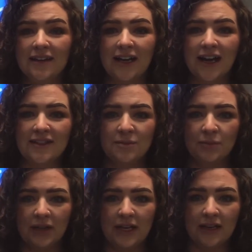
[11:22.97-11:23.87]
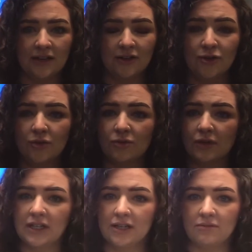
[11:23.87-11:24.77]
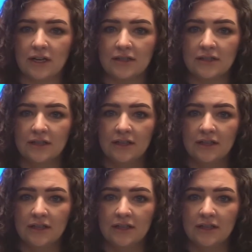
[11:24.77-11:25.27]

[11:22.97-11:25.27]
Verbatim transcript: God's plan really was.